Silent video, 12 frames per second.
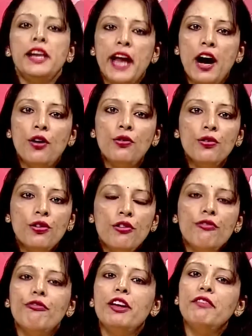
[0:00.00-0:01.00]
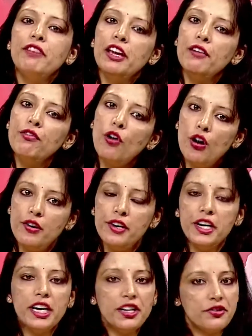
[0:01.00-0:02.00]
Now, when we have
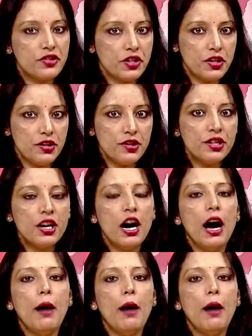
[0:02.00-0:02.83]
already discussed